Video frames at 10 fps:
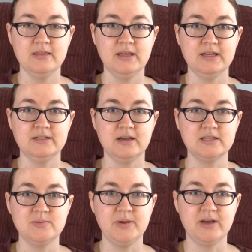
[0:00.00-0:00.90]
that
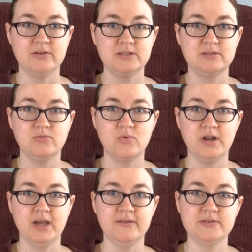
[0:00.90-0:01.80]
talks about
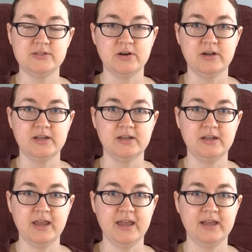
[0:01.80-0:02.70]
what I've started
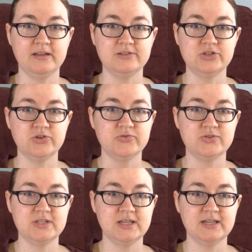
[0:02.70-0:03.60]
and
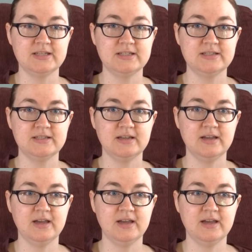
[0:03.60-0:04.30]
shows it